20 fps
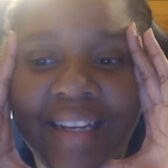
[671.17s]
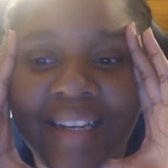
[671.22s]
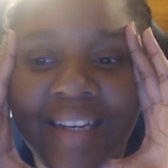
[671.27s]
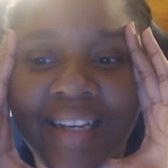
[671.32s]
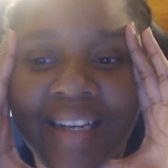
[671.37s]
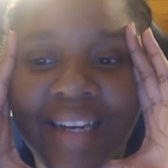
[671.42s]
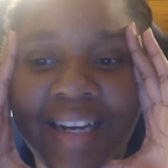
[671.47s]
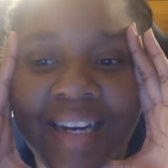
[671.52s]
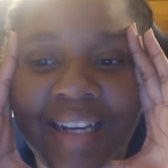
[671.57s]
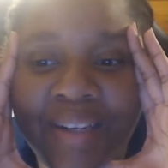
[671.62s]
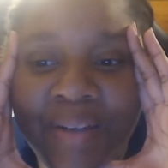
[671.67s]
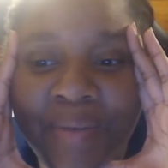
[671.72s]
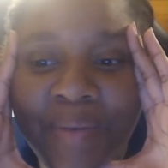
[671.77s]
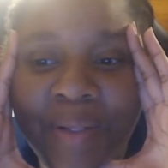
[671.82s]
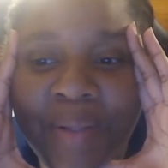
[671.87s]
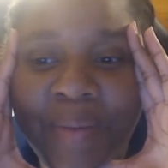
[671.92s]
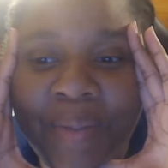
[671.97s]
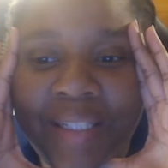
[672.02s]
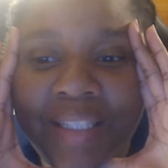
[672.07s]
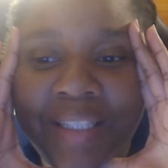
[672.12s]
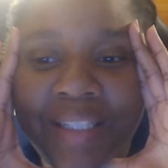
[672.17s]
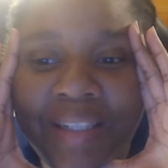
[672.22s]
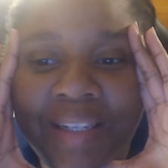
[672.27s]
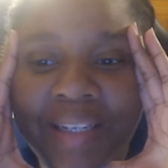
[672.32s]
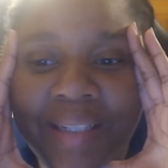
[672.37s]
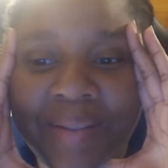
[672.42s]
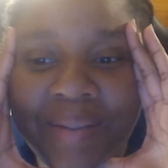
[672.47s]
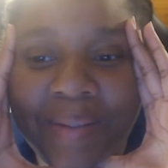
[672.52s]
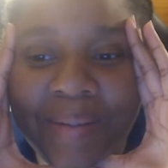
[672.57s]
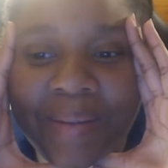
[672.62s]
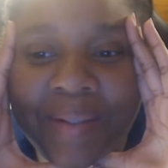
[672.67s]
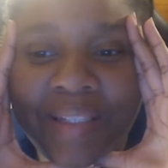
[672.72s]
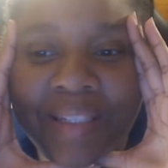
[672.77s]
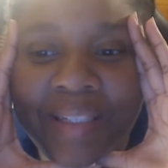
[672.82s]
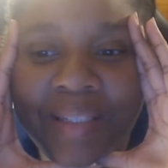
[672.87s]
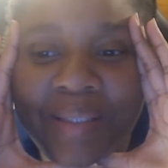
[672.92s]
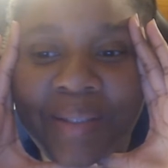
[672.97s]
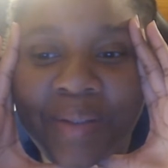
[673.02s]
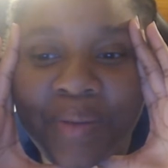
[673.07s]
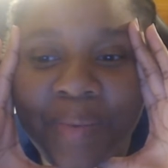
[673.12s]
I don't really want to tell you guys what I'm gonna
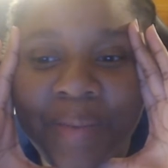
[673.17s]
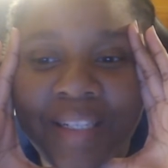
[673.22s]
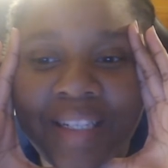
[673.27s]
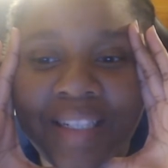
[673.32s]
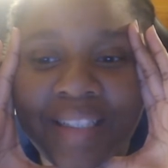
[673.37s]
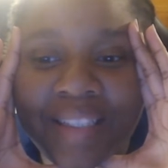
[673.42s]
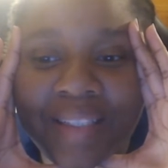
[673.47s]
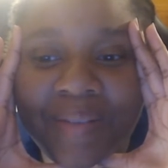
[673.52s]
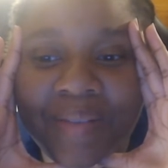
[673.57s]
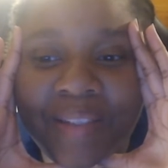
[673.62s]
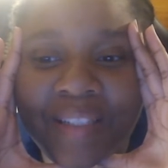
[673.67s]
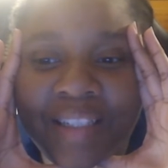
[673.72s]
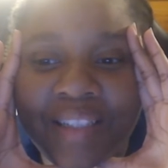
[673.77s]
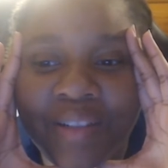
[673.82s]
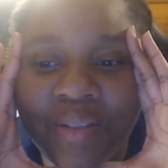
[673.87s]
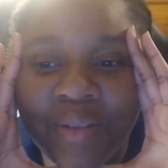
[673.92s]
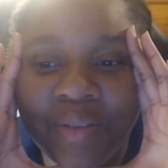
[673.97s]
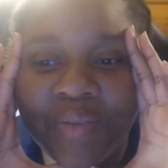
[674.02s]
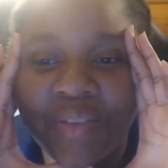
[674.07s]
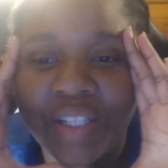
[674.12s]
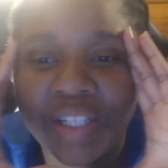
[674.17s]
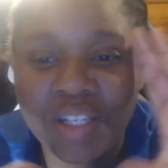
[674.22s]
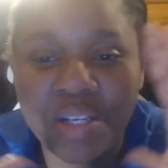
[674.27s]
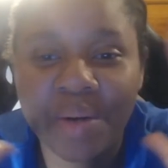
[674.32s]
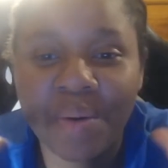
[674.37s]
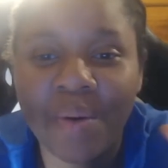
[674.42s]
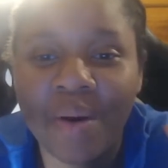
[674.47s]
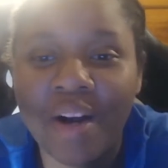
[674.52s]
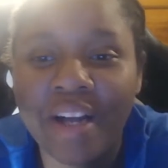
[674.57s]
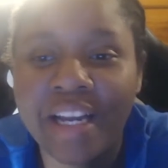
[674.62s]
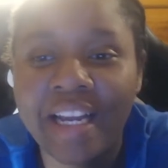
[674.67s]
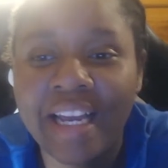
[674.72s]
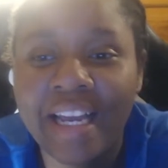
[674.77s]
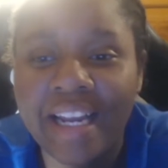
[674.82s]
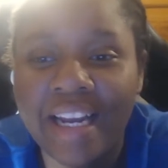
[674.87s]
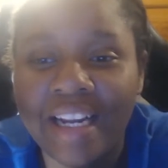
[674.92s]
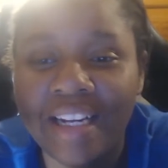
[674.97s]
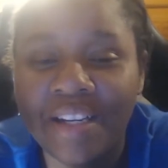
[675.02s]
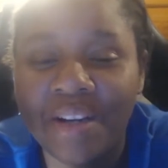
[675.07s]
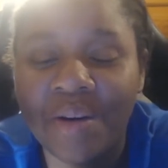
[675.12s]
do because I want to do a video on it and
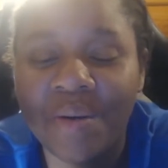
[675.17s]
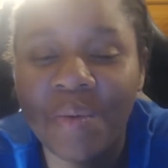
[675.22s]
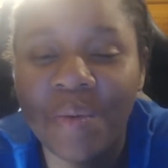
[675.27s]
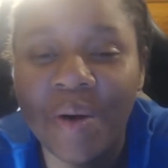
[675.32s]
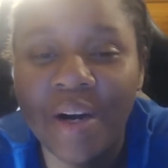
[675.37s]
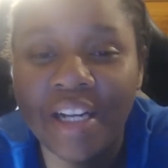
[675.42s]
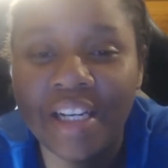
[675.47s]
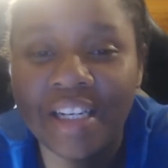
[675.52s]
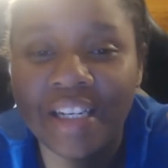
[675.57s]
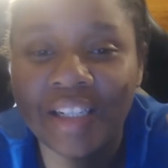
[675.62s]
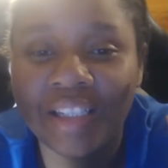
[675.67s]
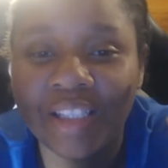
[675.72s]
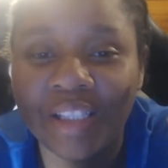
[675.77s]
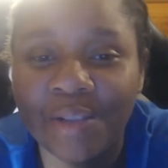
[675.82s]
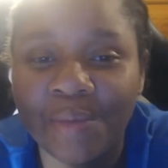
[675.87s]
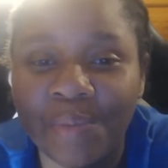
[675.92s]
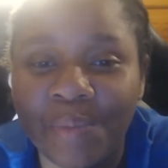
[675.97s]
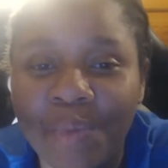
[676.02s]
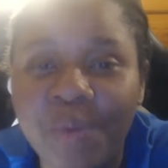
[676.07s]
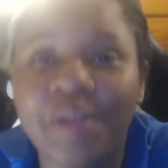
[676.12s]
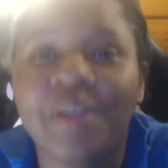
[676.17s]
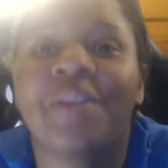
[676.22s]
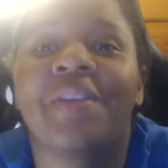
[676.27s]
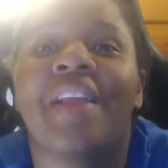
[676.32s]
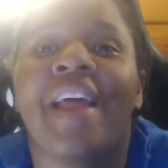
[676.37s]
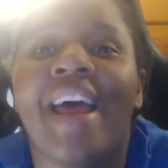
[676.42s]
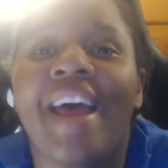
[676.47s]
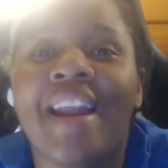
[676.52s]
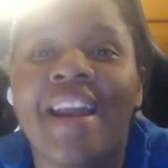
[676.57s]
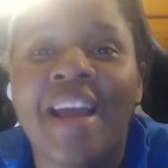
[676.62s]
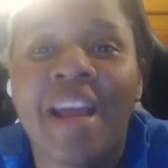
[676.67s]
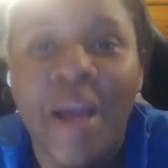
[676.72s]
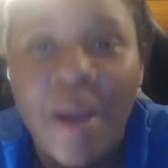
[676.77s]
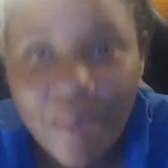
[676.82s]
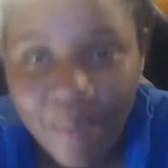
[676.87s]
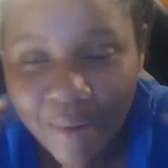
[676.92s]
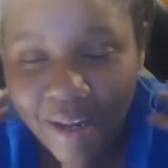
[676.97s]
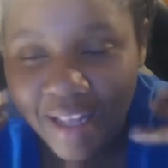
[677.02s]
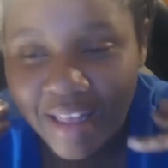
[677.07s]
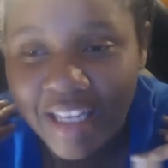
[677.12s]
I don't want to spoil that,
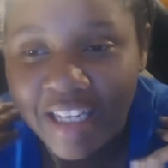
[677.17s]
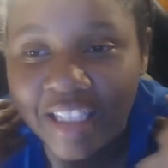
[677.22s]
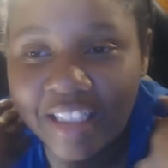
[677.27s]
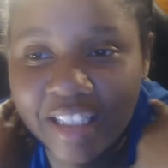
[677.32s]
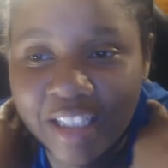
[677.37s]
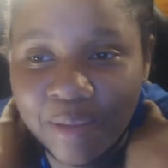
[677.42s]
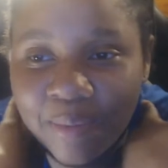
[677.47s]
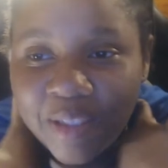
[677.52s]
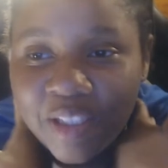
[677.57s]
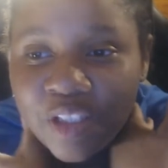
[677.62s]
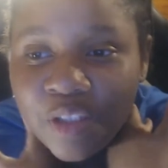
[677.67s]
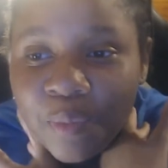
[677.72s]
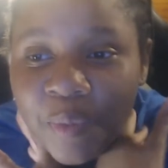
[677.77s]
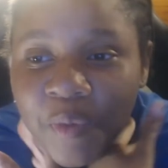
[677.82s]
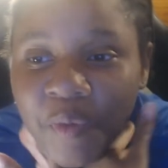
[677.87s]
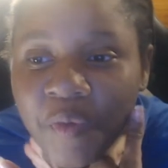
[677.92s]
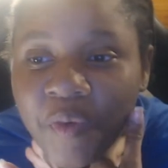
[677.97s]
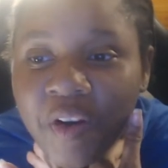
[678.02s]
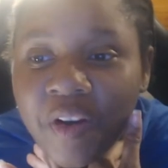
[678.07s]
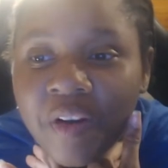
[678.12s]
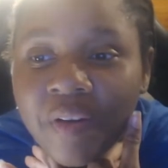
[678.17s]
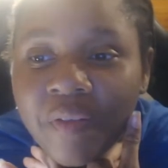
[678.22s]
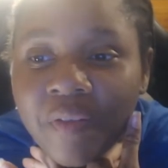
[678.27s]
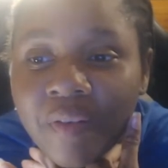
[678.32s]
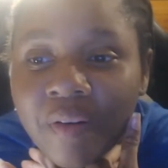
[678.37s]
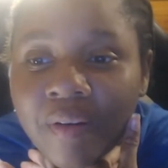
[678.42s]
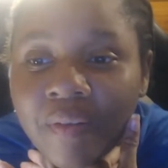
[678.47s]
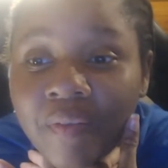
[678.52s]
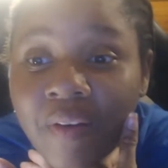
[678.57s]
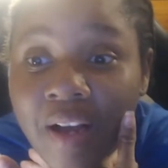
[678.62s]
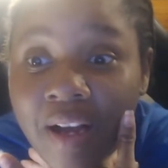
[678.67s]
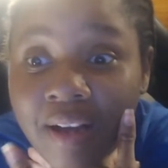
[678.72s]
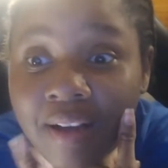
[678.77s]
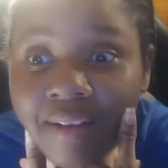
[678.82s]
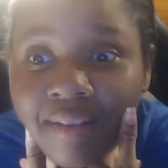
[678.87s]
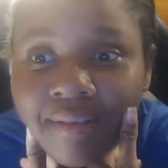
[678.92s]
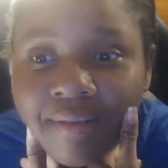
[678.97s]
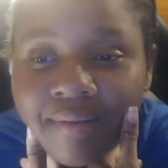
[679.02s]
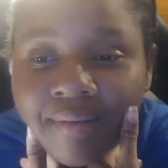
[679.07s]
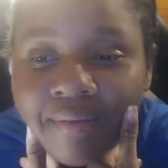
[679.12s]
but I think it's gonna be super fun fun
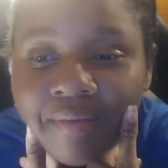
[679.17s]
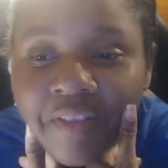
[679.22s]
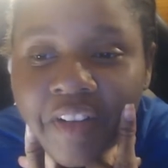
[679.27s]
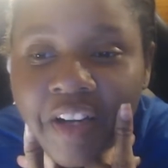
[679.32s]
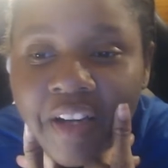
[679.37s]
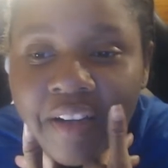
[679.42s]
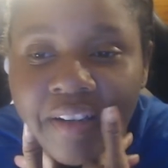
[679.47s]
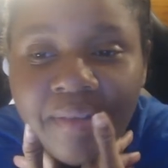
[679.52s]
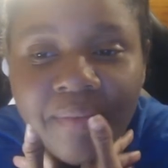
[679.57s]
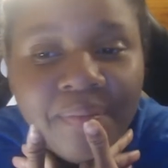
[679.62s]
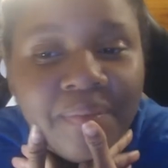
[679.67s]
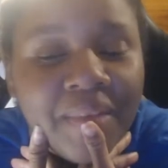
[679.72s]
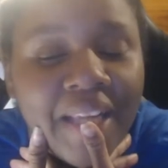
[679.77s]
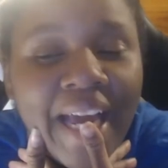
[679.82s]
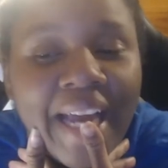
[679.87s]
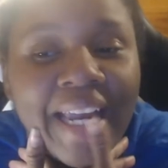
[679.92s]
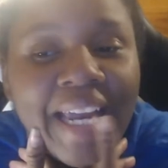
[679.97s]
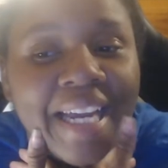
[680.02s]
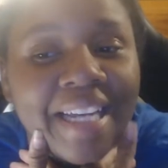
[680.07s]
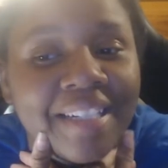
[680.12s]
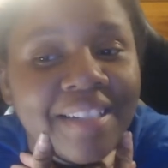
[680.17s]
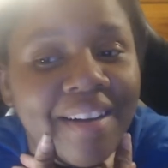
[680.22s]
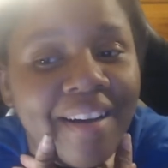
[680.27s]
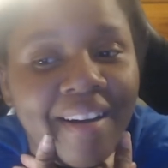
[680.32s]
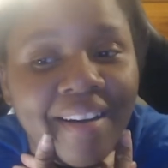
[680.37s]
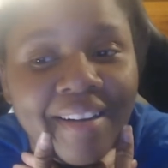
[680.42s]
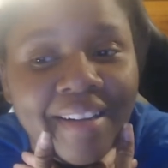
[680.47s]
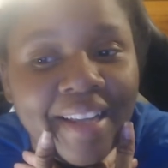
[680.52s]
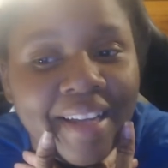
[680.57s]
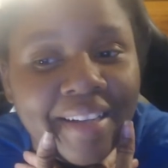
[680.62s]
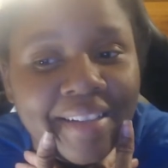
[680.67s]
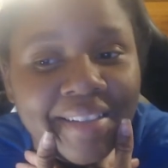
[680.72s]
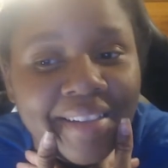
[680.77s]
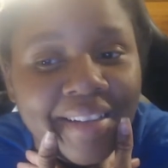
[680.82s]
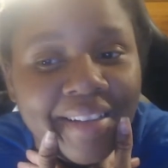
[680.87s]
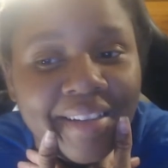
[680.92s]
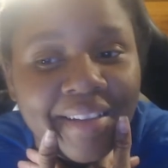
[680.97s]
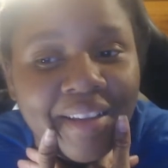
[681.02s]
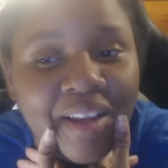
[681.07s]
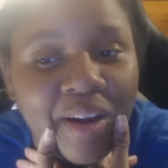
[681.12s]
fun I can't talk, like I
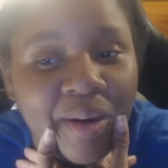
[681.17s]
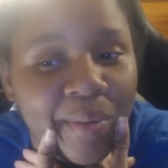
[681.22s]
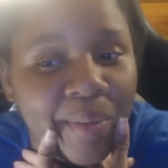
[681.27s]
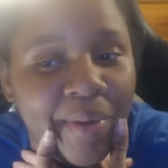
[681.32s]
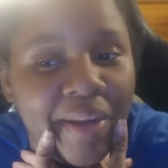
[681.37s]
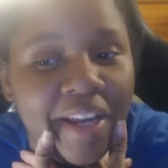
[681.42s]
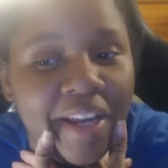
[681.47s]
said, long week,